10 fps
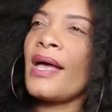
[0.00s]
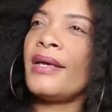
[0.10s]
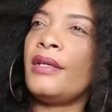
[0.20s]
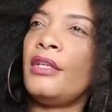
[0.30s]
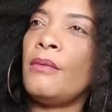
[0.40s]

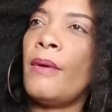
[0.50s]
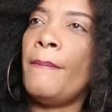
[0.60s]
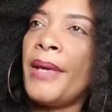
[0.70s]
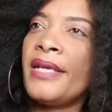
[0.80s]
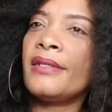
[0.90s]
This
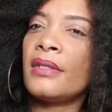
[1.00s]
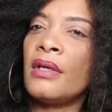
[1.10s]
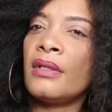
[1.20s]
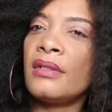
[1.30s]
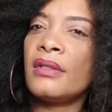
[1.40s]
society
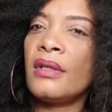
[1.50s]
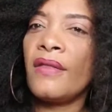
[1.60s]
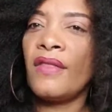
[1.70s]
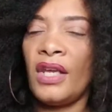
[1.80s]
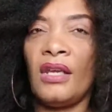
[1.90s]

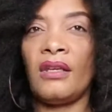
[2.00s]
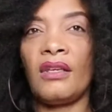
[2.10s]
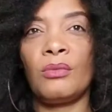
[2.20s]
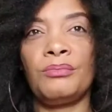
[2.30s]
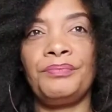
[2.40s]
makes
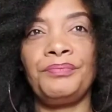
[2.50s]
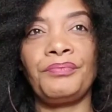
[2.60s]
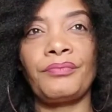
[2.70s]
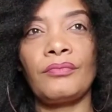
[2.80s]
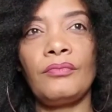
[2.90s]
us
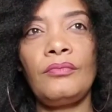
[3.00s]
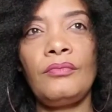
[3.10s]
think